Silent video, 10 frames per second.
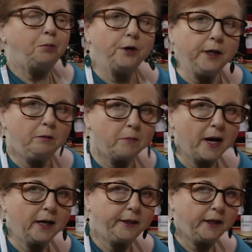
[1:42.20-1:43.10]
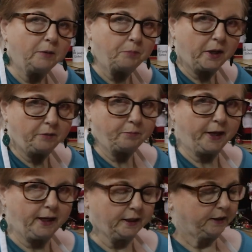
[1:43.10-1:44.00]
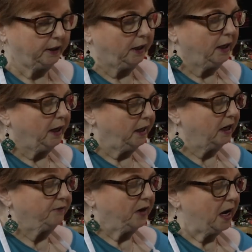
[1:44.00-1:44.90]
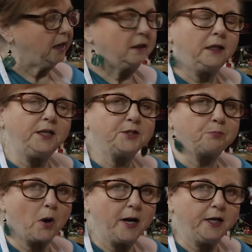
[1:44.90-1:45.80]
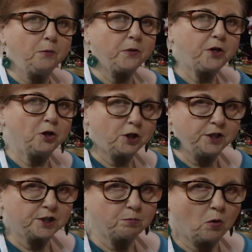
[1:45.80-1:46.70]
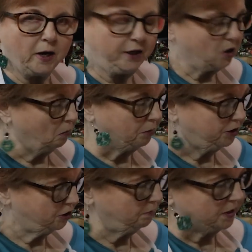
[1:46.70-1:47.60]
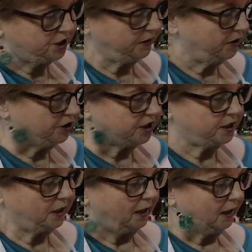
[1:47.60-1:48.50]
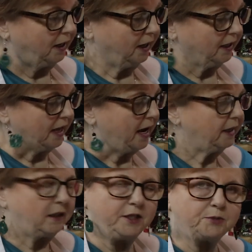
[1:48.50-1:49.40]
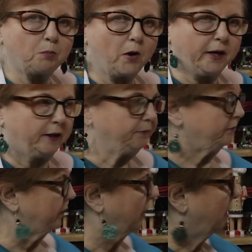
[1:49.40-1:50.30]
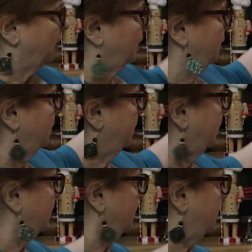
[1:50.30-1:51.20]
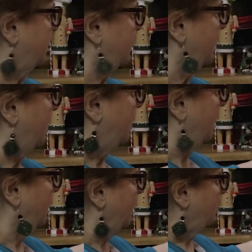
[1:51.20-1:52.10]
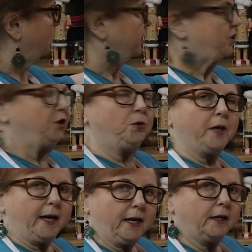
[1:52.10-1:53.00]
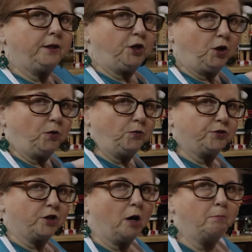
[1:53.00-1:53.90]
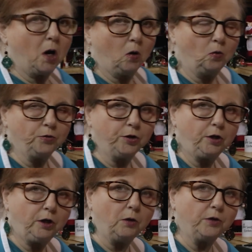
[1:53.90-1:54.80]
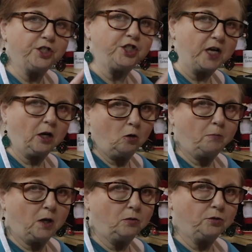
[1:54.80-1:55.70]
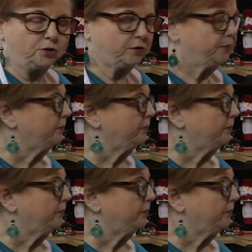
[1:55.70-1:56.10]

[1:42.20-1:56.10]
putting mine in a bundt pan, and I've lightly sprayed it with cooking spray. Don't put too much in there, just lightly spray it. But you can use a mold, you know, the Jello molds.